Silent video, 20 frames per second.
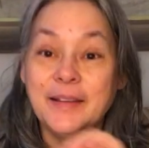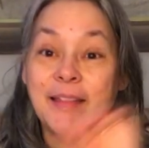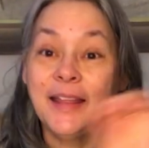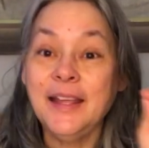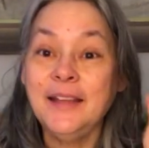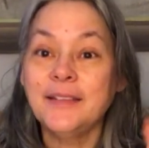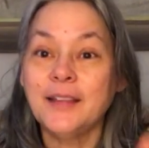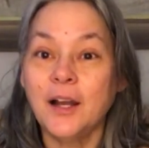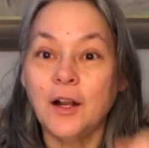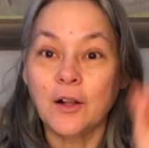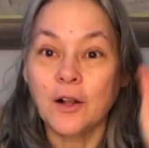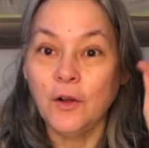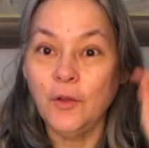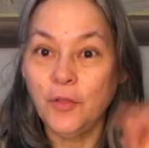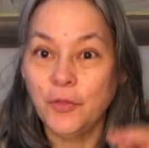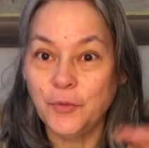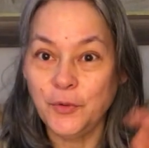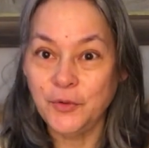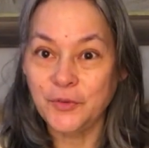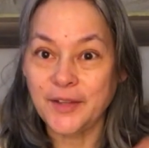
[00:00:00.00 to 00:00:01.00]
things, and I'll go
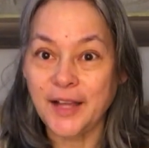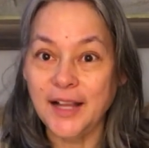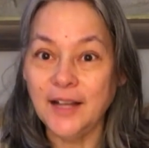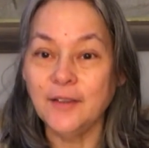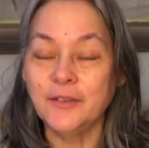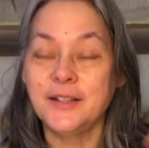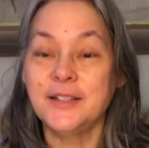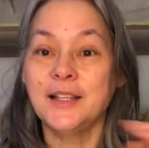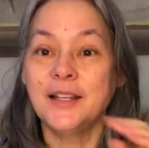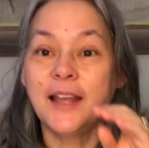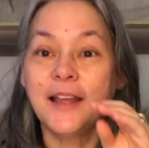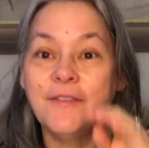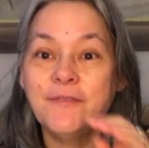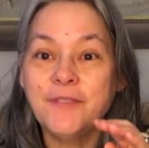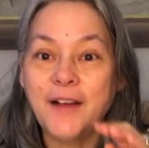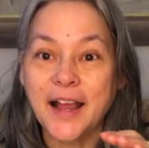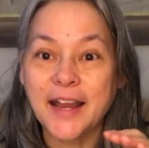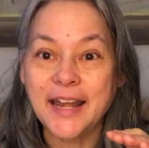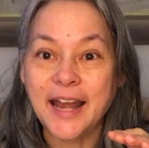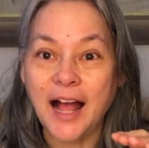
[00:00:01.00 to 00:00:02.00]
through Zillow until I
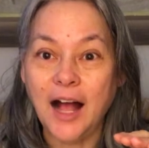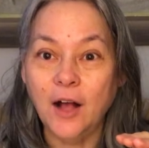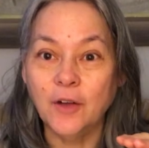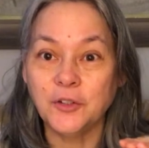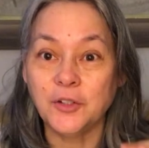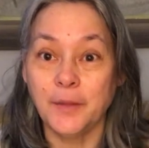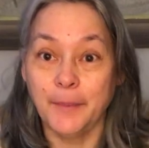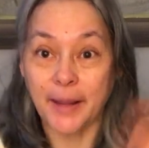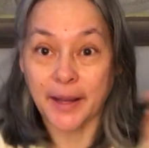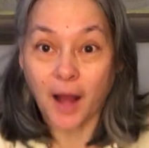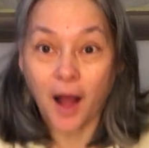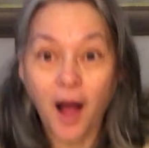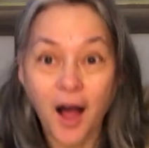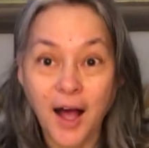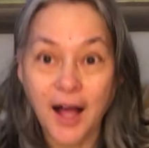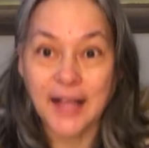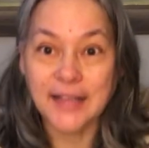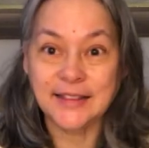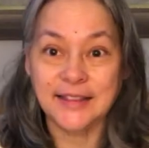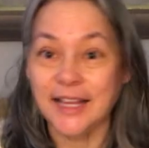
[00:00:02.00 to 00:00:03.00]
find a house. I'm like,
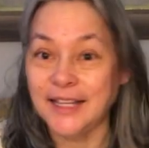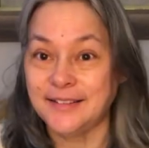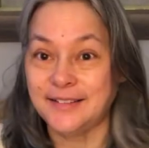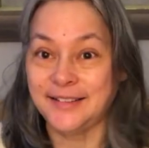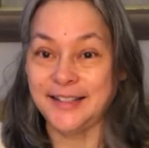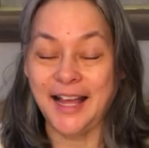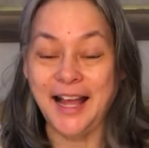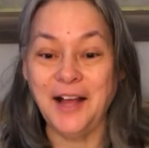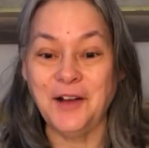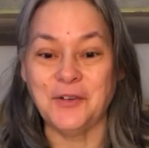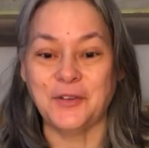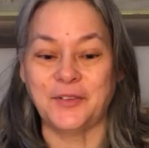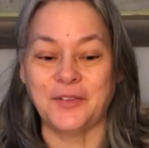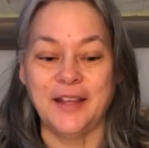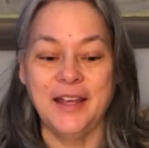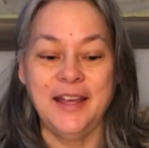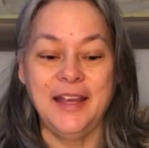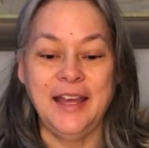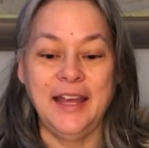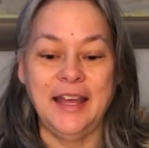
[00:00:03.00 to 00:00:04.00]
ah, that's the house.
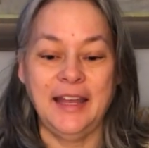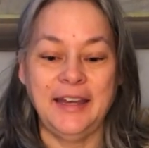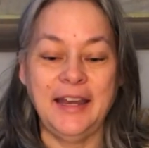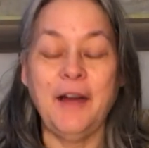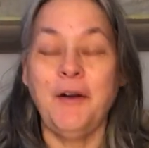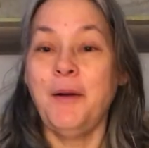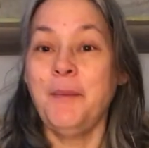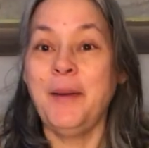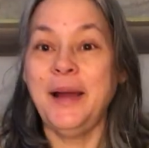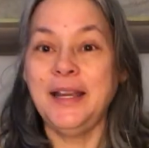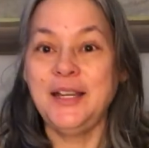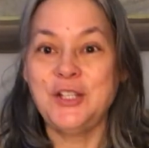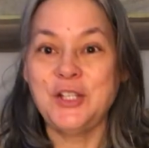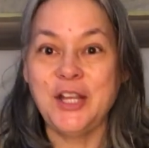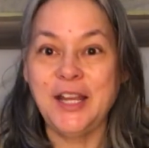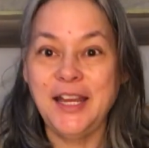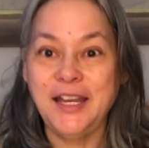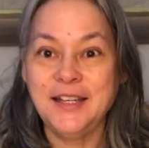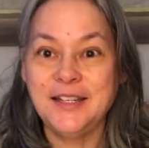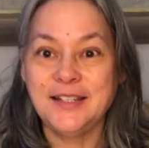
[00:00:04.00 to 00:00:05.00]
Now I might
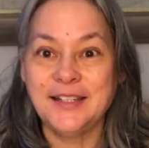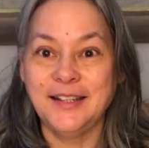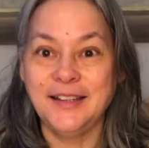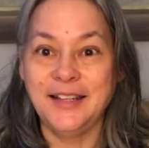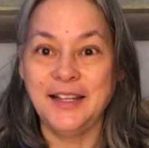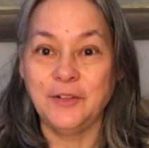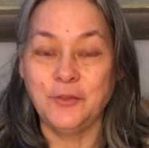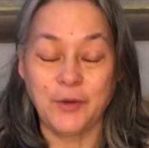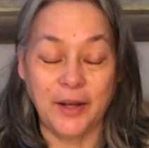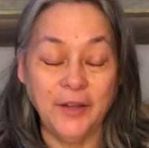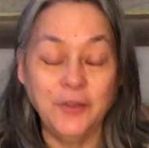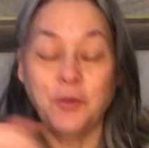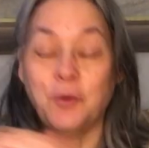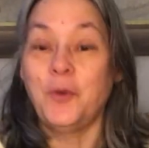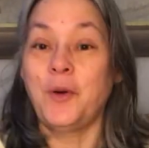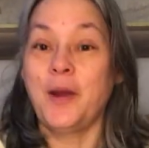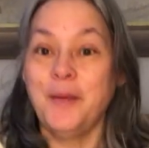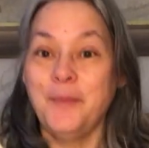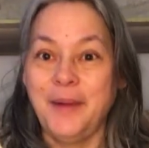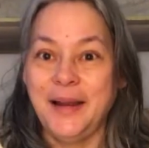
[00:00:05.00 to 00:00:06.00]
change the address,
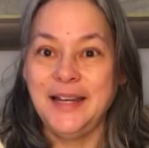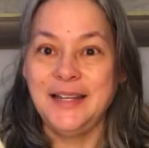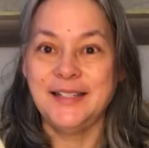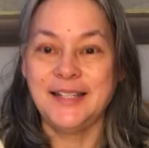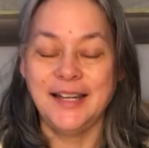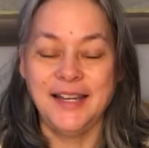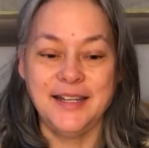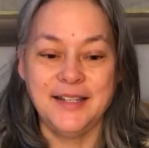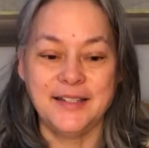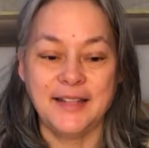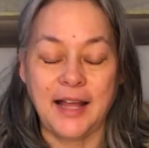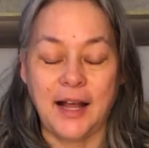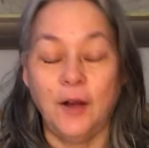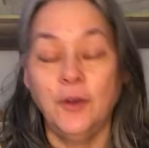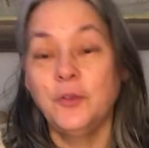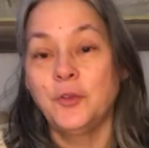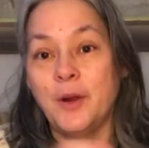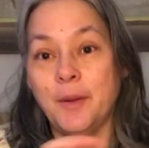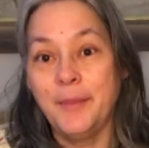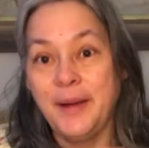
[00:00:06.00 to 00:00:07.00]
or I might change the
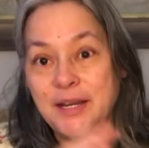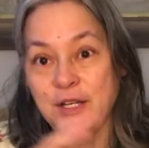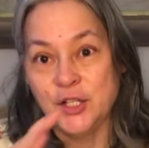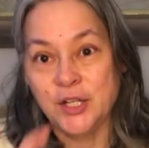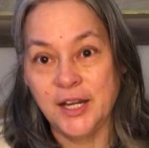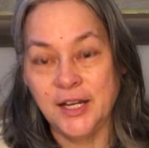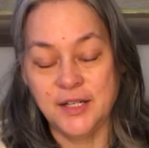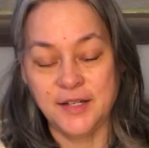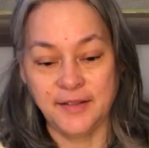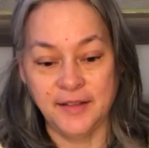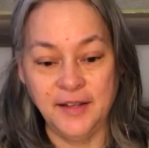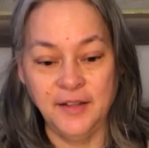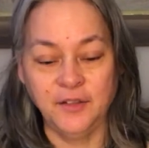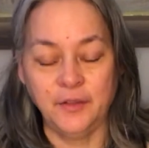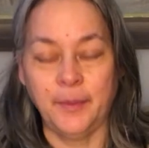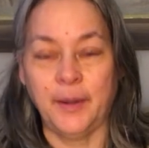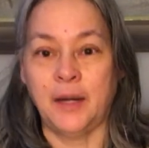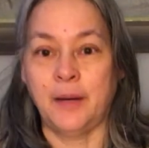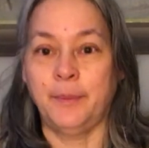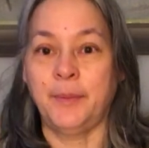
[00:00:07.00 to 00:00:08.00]
house, or I might change
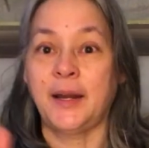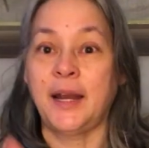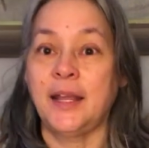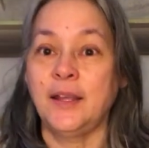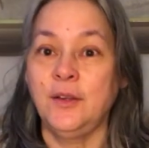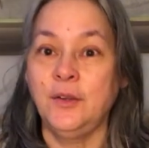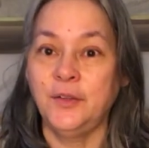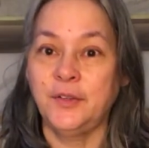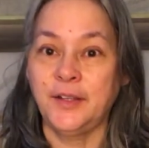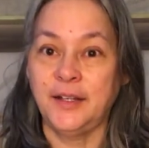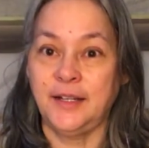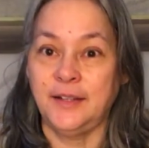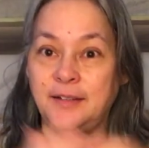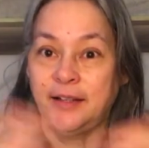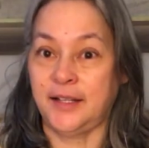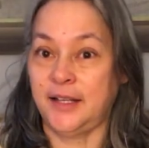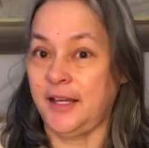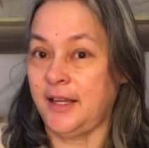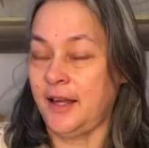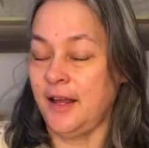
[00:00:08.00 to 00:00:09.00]
things about it, but I use it as
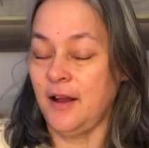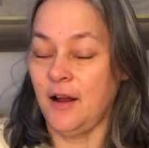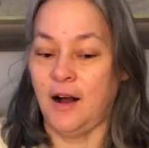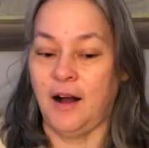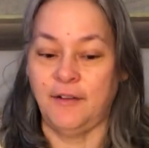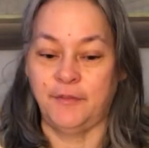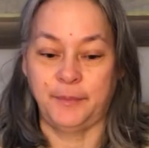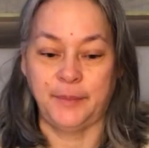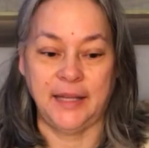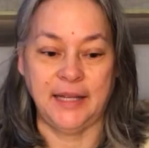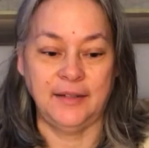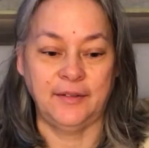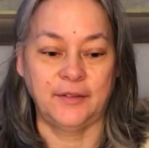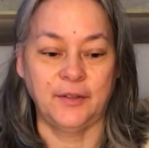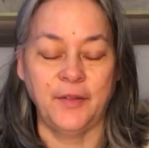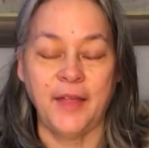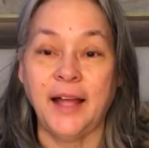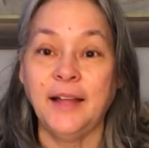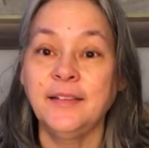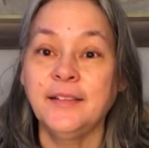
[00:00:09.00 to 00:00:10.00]
a kicking off place.
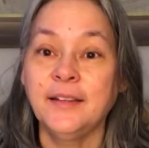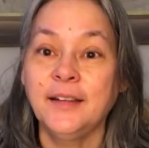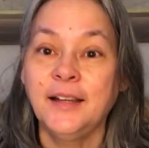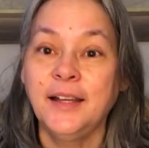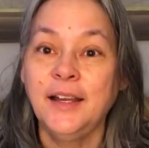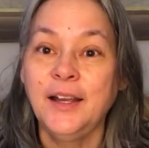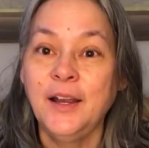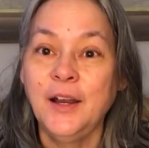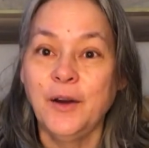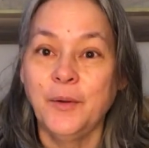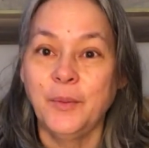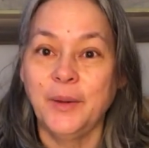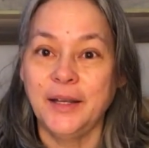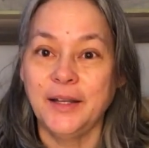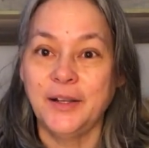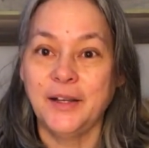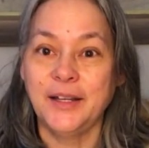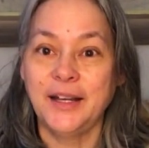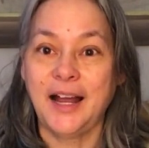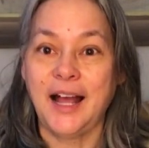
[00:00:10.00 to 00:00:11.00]
So that's a
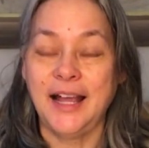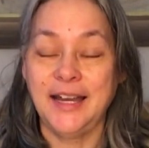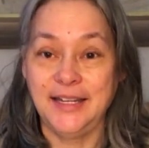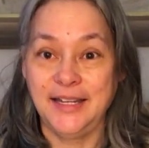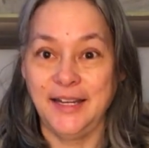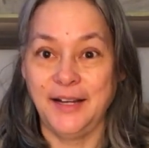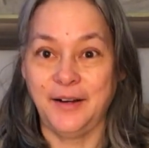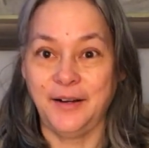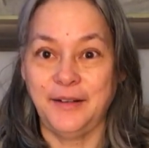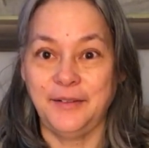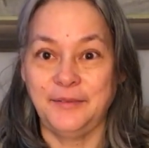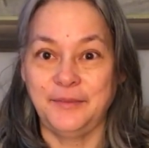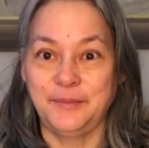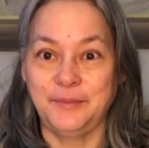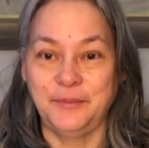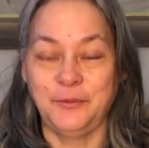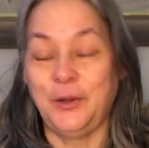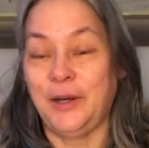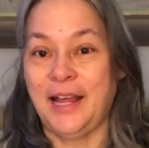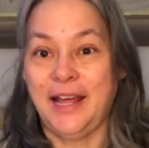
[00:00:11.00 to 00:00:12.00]
really good idea.
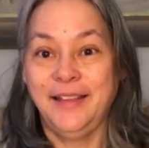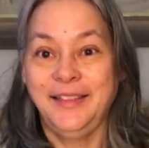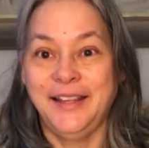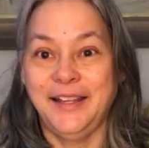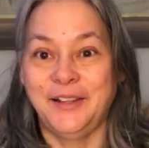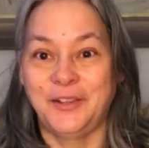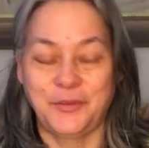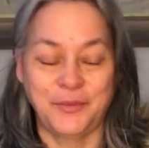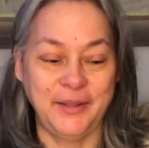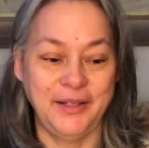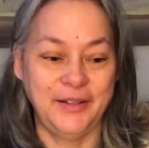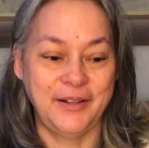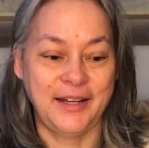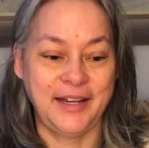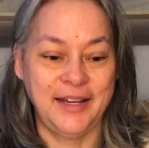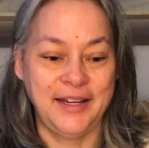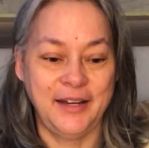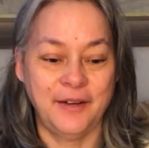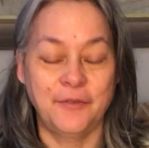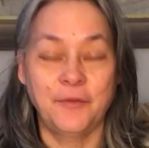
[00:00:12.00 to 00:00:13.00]
Well, I think it's a really good
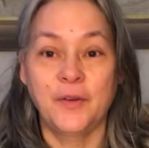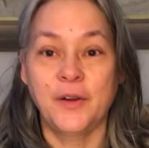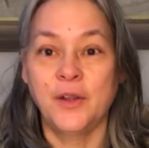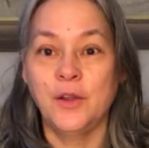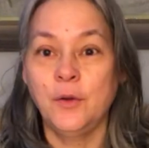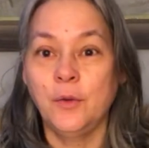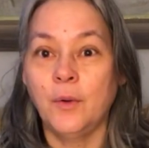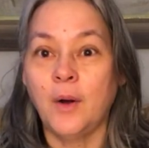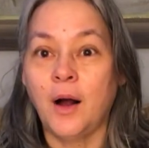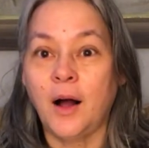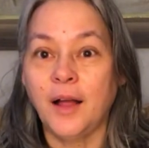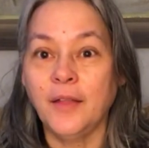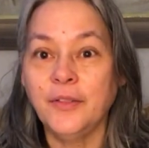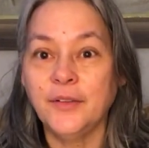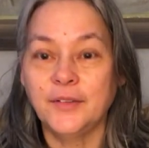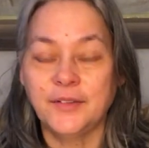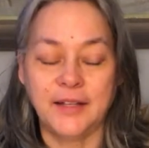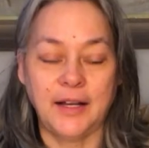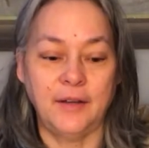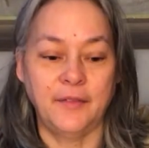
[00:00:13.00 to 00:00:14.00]
idea for you
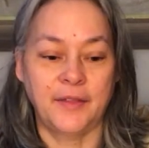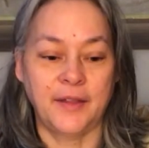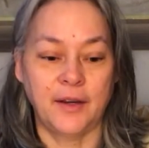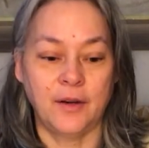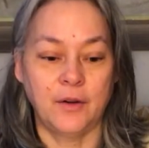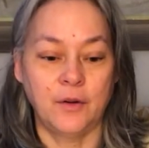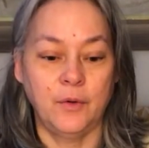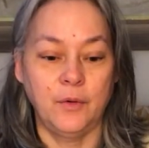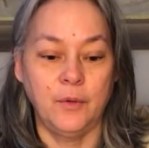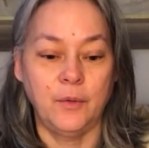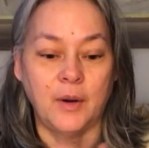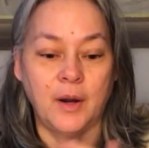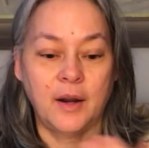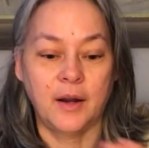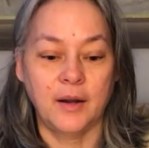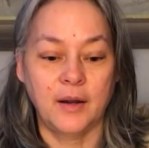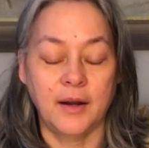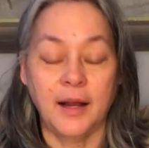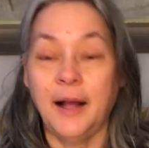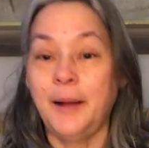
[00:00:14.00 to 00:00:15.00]
authors out there who
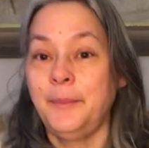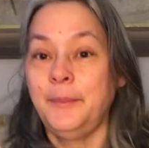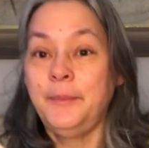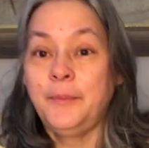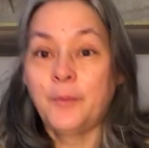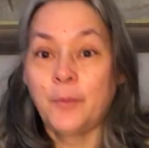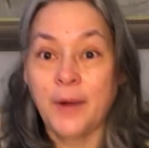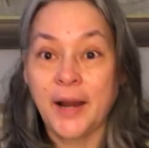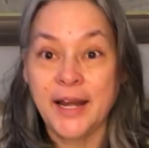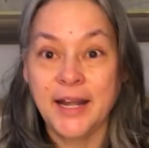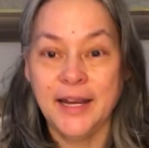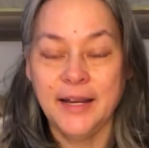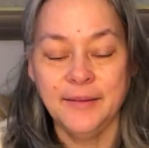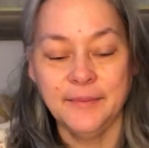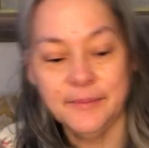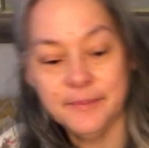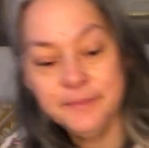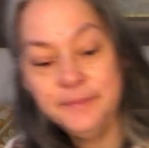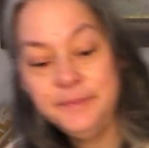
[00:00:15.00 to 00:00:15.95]
are writing.